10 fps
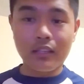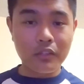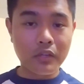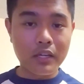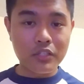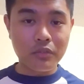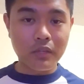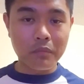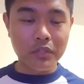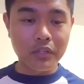you guys know
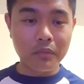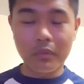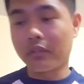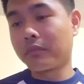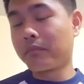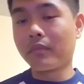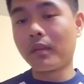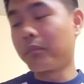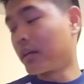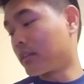what I'm talking about.
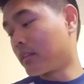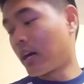But